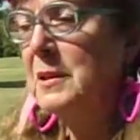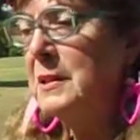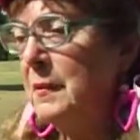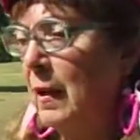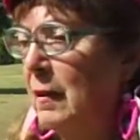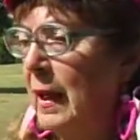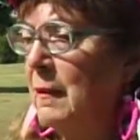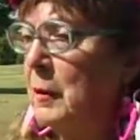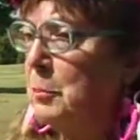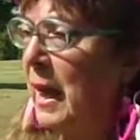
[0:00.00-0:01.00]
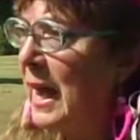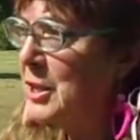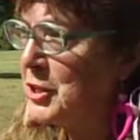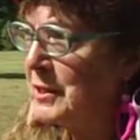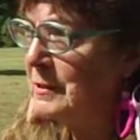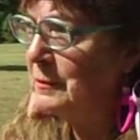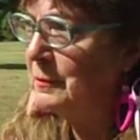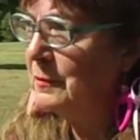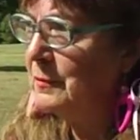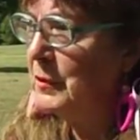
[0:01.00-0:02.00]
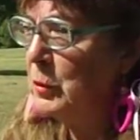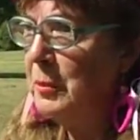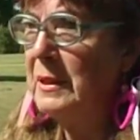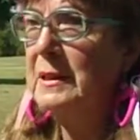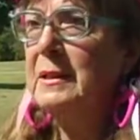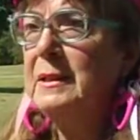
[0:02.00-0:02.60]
First of all, have the passion for your business.